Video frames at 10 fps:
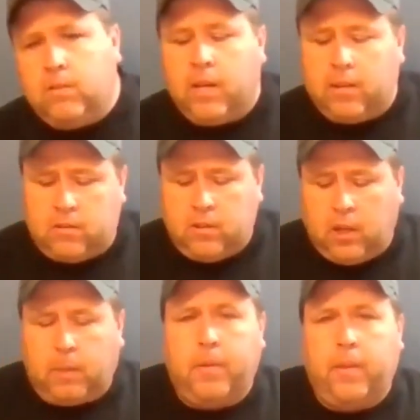He said it's
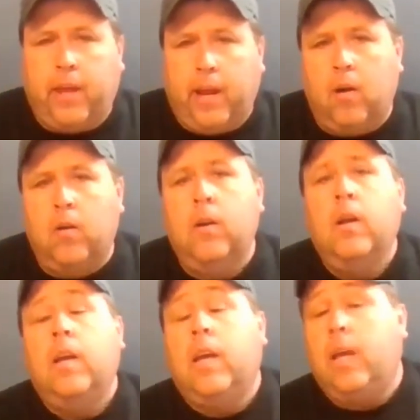still up in the air.
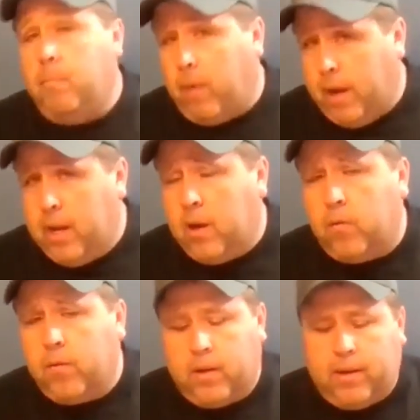He might head
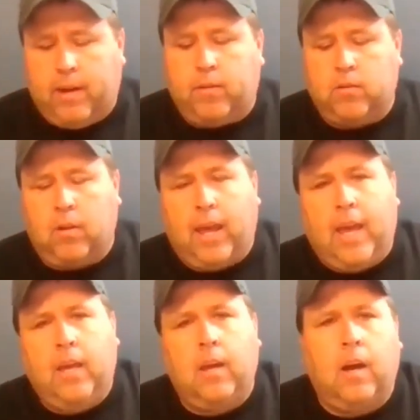over to Devil's
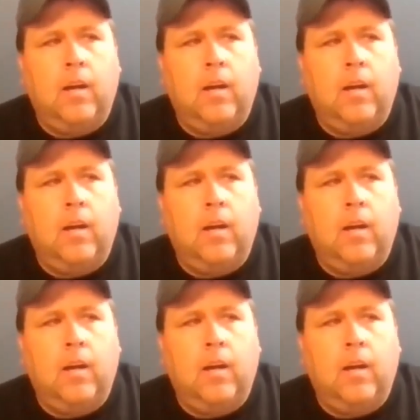Lake.